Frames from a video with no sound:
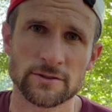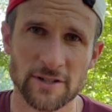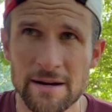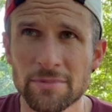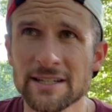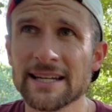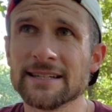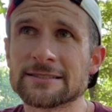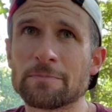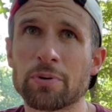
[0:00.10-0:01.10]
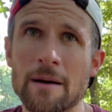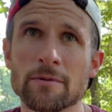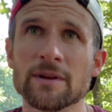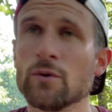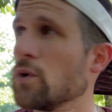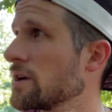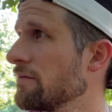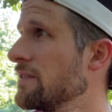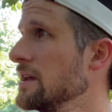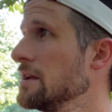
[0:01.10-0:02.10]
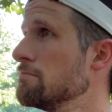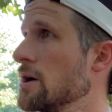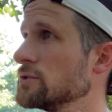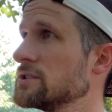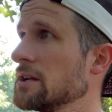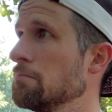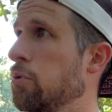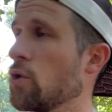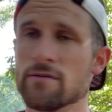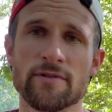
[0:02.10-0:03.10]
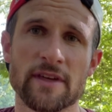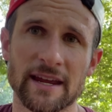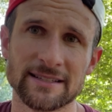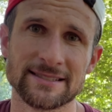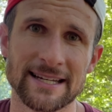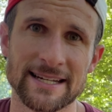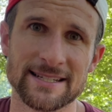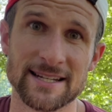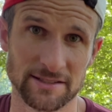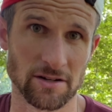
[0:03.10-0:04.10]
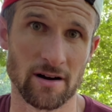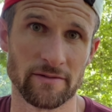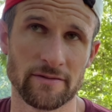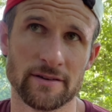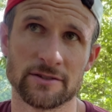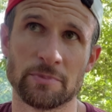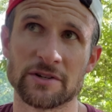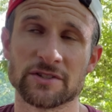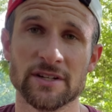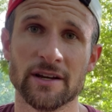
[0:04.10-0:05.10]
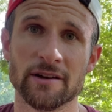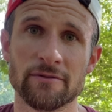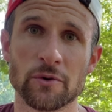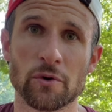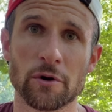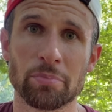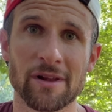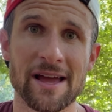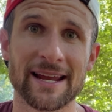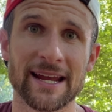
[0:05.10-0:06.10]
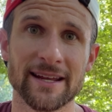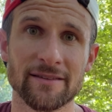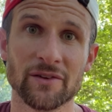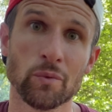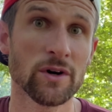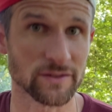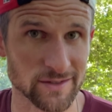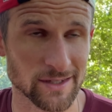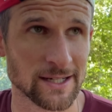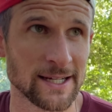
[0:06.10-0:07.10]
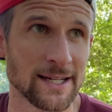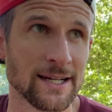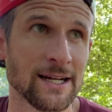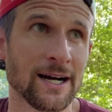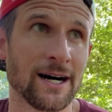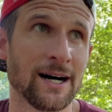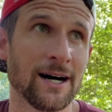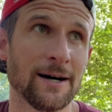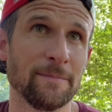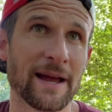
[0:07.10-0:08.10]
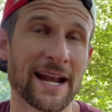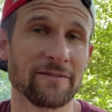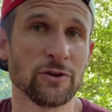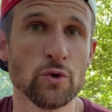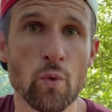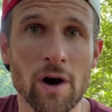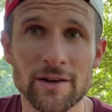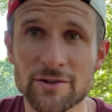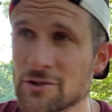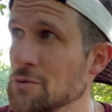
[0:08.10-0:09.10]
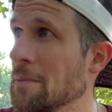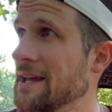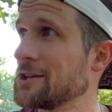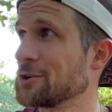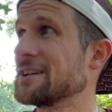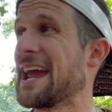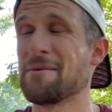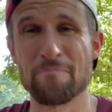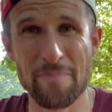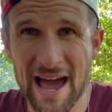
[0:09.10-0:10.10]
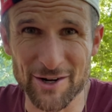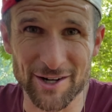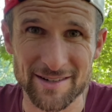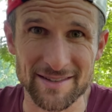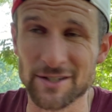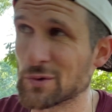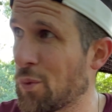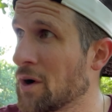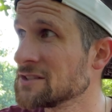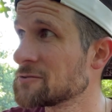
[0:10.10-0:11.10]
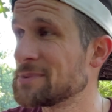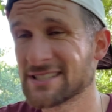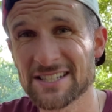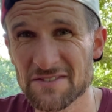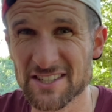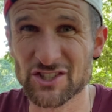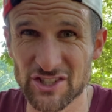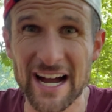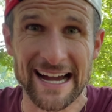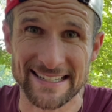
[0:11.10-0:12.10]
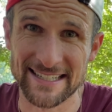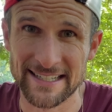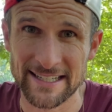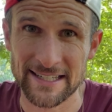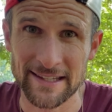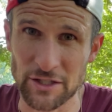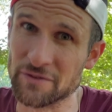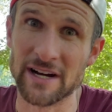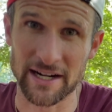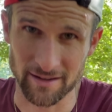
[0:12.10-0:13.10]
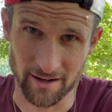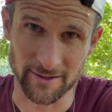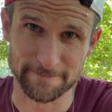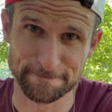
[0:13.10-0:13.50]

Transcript: Scrambling is probably one of the most important things in disc golf, especially if you're playing in the woods. And if you want to make your game better, there's one specific shot that you've got to learn.